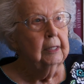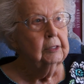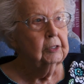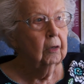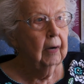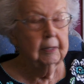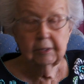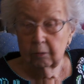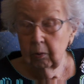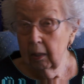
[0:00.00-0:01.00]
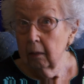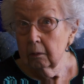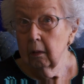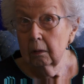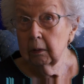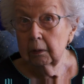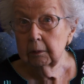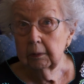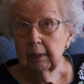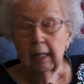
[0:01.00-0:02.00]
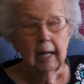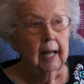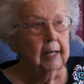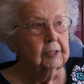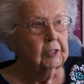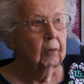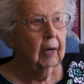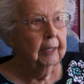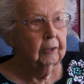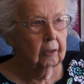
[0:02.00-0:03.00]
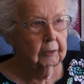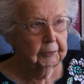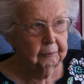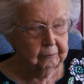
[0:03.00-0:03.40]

So I said, "Well, I'll call her." So I called her,